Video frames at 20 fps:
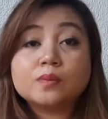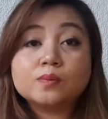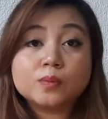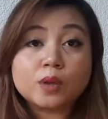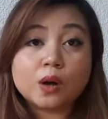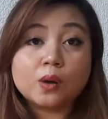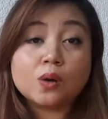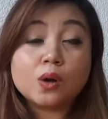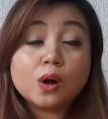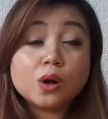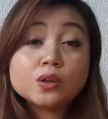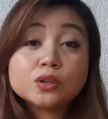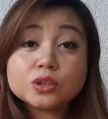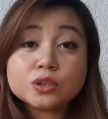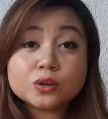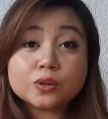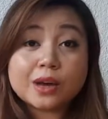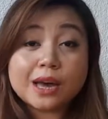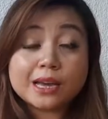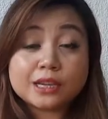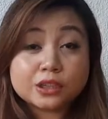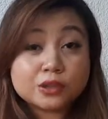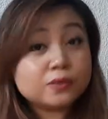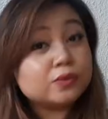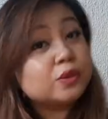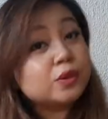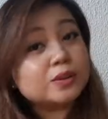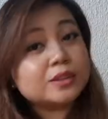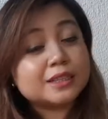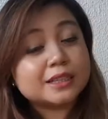Uh, also, as you've
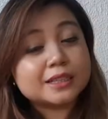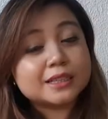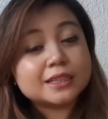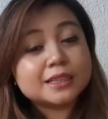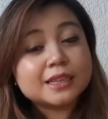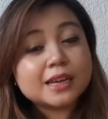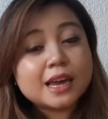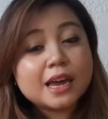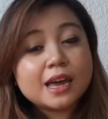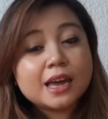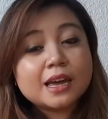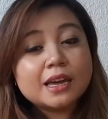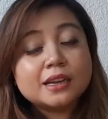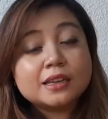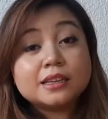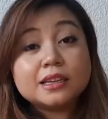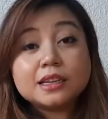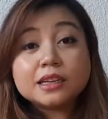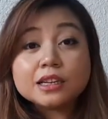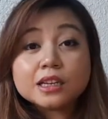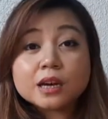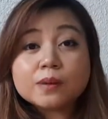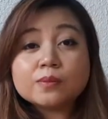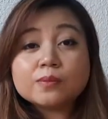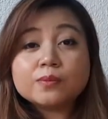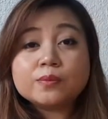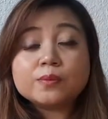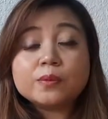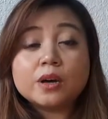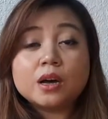noticed, the
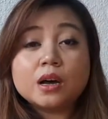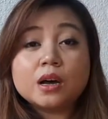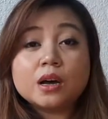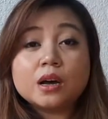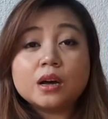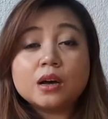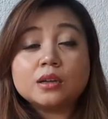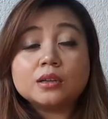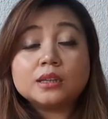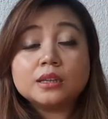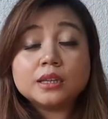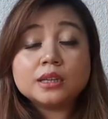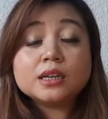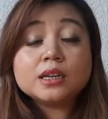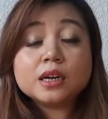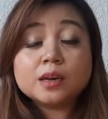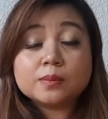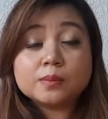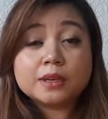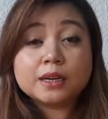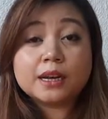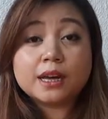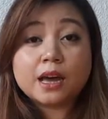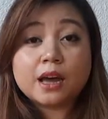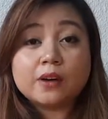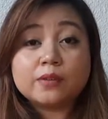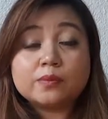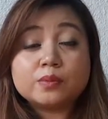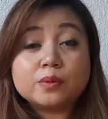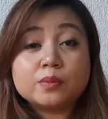income uh, the income that I
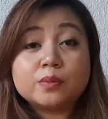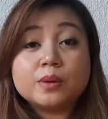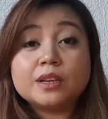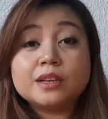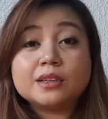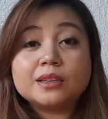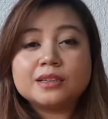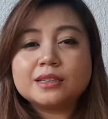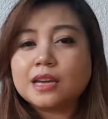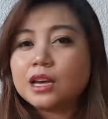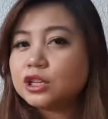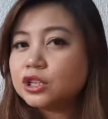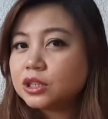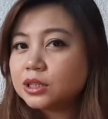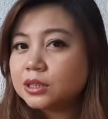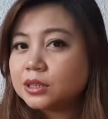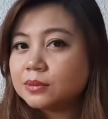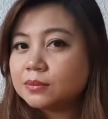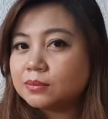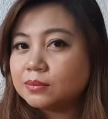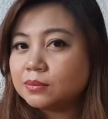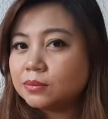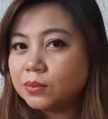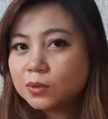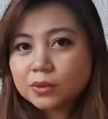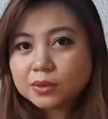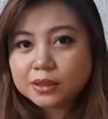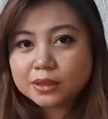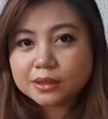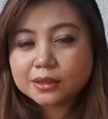have per month is actually
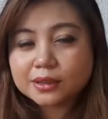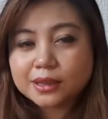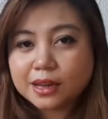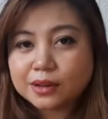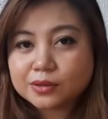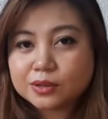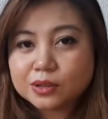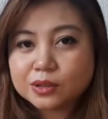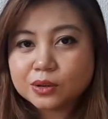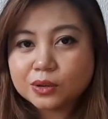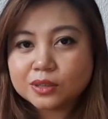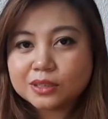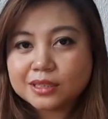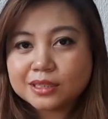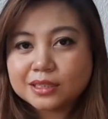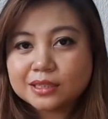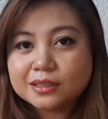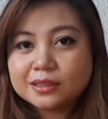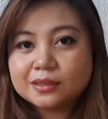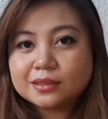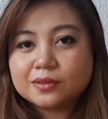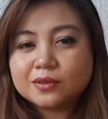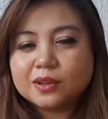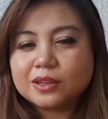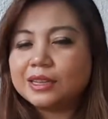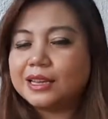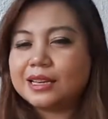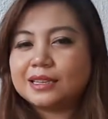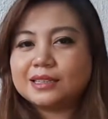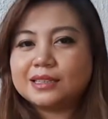more than a thousand dollars.
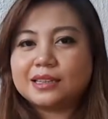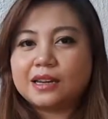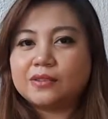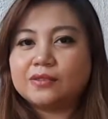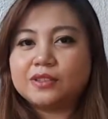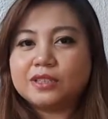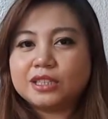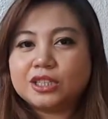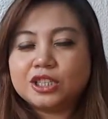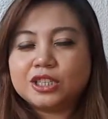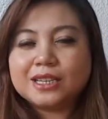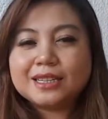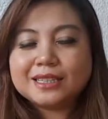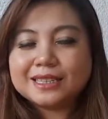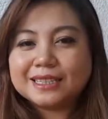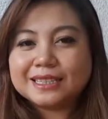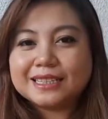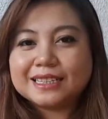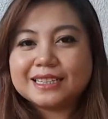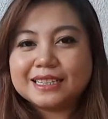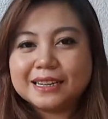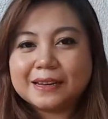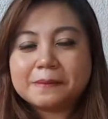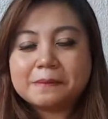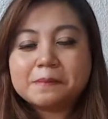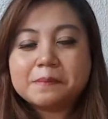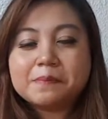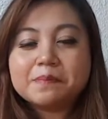that's definitely cheating, isn't it?